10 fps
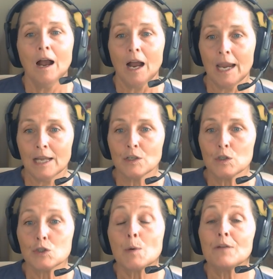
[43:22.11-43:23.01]
I had
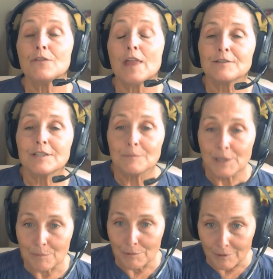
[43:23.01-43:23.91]
12,000
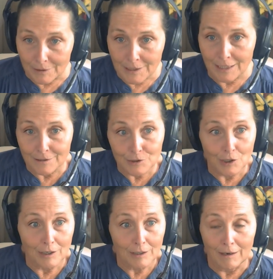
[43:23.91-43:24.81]
people attend a
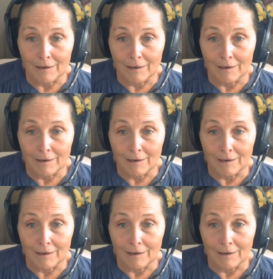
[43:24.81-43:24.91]
talk